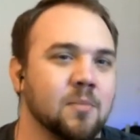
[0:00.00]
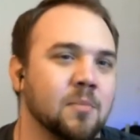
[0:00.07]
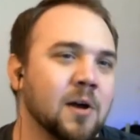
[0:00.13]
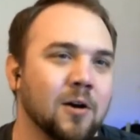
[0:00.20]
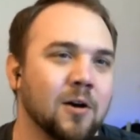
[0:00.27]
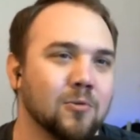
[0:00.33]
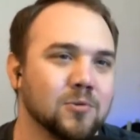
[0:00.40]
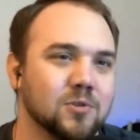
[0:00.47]

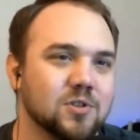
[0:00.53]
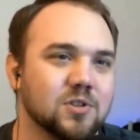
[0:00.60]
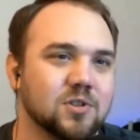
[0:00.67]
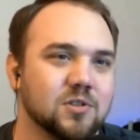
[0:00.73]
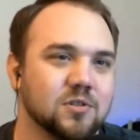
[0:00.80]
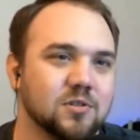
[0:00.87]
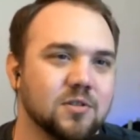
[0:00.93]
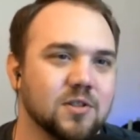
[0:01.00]

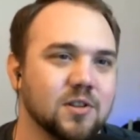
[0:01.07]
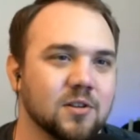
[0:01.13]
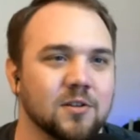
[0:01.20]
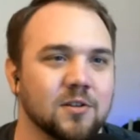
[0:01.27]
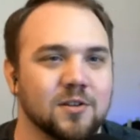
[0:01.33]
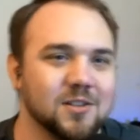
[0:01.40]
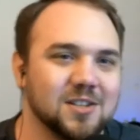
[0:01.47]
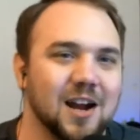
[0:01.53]
about the
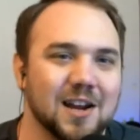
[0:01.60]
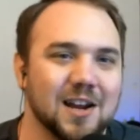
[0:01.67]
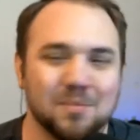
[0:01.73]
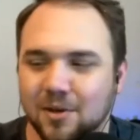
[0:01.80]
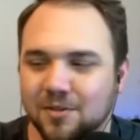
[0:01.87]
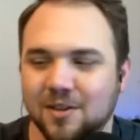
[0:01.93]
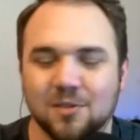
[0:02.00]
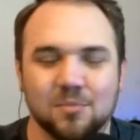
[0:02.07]
tiny
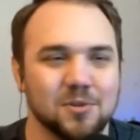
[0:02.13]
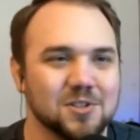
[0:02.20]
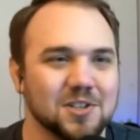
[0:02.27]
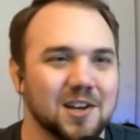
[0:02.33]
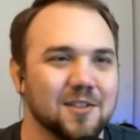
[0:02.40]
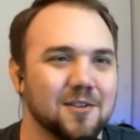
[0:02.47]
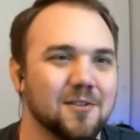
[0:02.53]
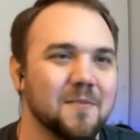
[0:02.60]
belt that you put
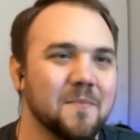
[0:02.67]
together.